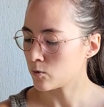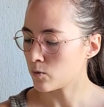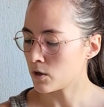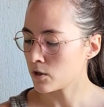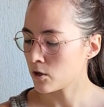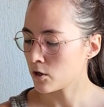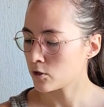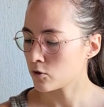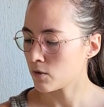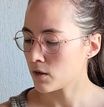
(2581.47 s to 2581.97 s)

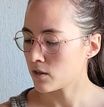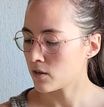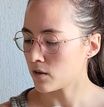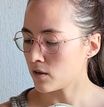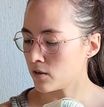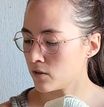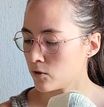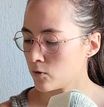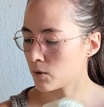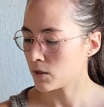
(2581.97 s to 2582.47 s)

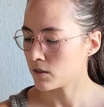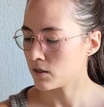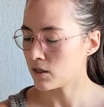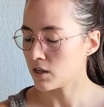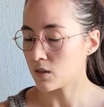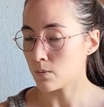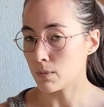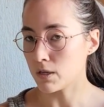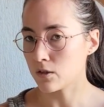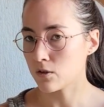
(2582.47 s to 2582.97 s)

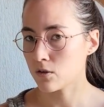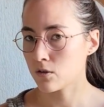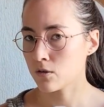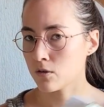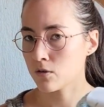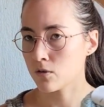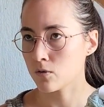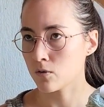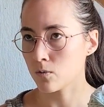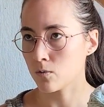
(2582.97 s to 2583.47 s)
128
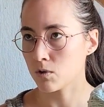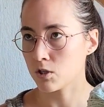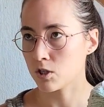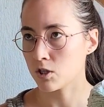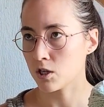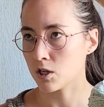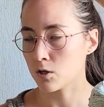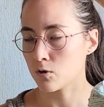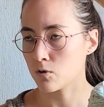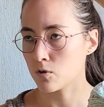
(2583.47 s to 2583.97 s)
meters, which
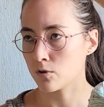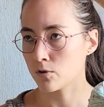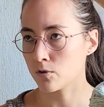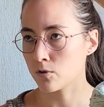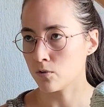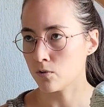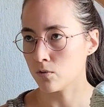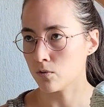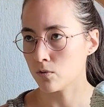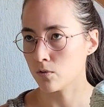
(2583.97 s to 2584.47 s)
equals
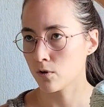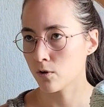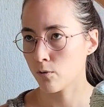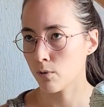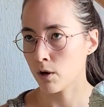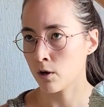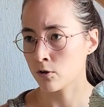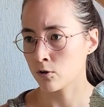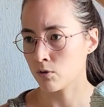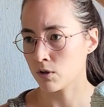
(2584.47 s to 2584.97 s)
to
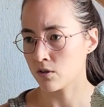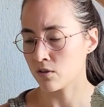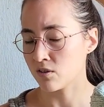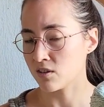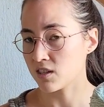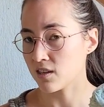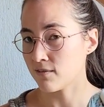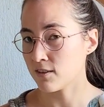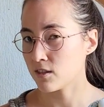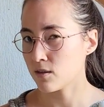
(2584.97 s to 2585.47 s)

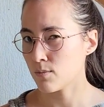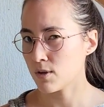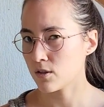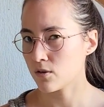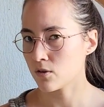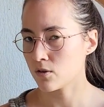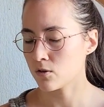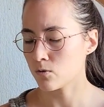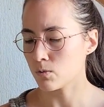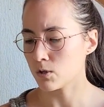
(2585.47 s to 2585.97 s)
370
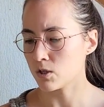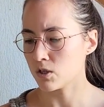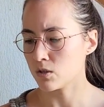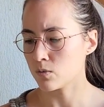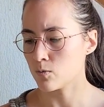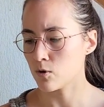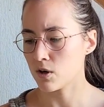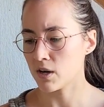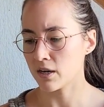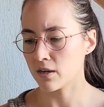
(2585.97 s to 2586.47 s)
meters, which is
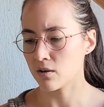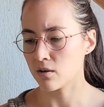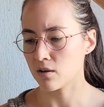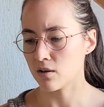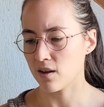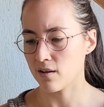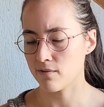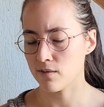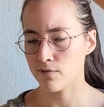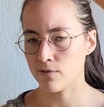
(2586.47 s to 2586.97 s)
more like a
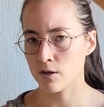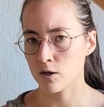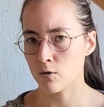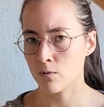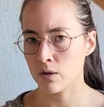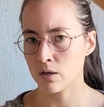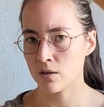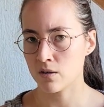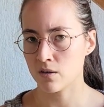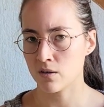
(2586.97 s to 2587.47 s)
heavy
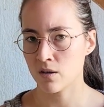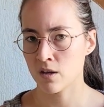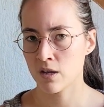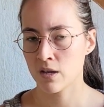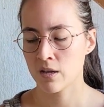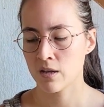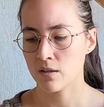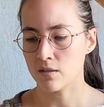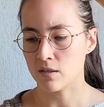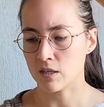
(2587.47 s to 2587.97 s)
fingering
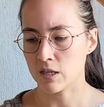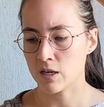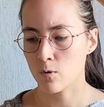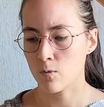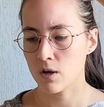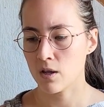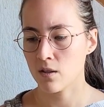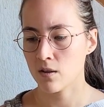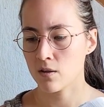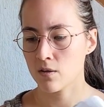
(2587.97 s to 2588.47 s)
DK
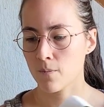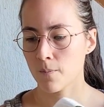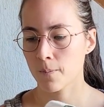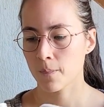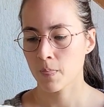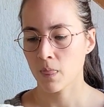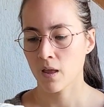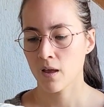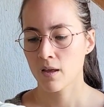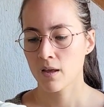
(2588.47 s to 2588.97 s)
weight.
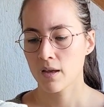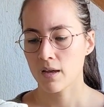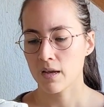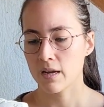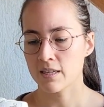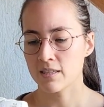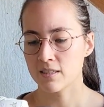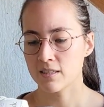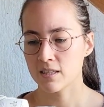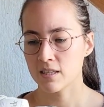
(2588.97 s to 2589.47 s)

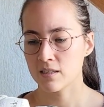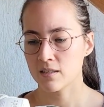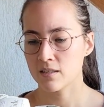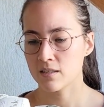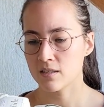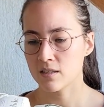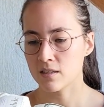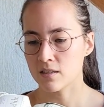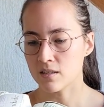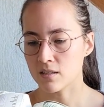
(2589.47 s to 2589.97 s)
And since
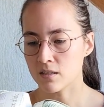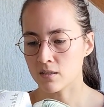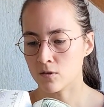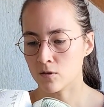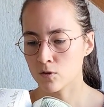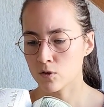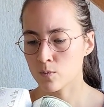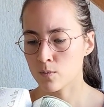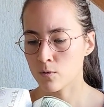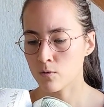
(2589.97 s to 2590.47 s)
this is
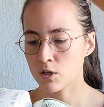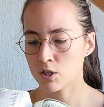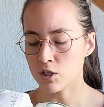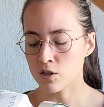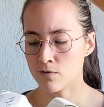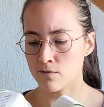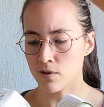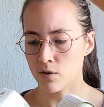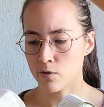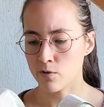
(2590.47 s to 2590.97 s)
non-superwash
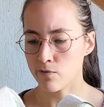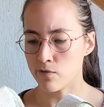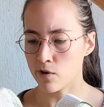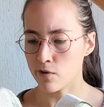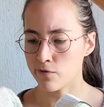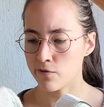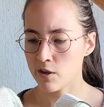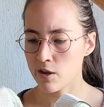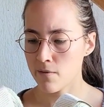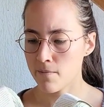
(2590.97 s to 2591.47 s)
and very
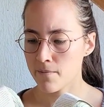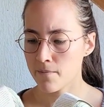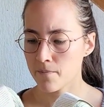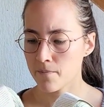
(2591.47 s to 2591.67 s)
fluffy,